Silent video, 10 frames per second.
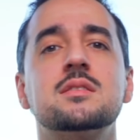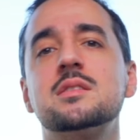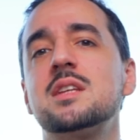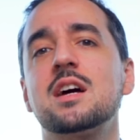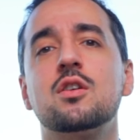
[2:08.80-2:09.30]

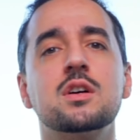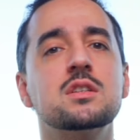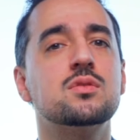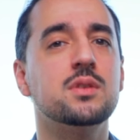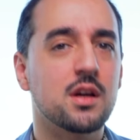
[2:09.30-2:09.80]
that Tag Heuer
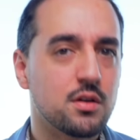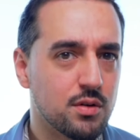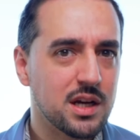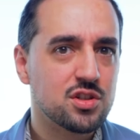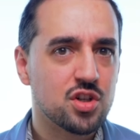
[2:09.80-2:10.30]
is doing a
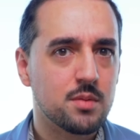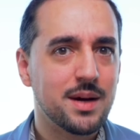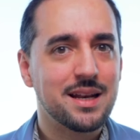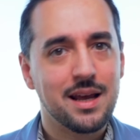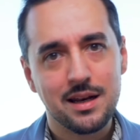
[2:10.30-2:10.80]
great job at,